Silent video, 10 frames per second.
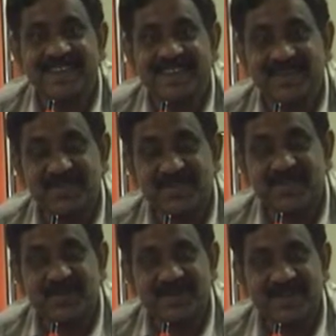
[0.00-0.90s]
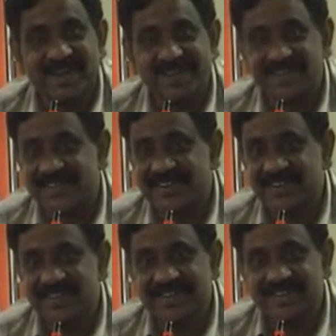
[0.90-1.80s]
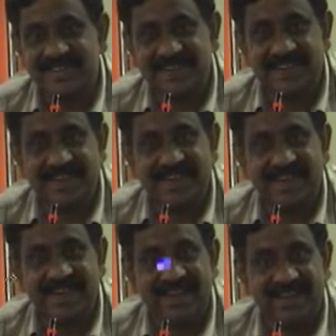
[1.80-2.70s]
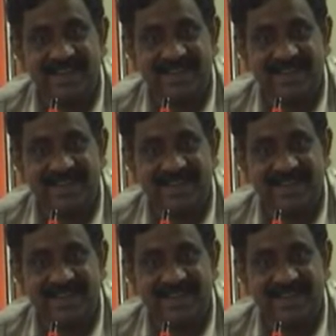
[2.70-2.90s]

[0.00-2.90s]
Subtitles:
having a good understanding, listening, and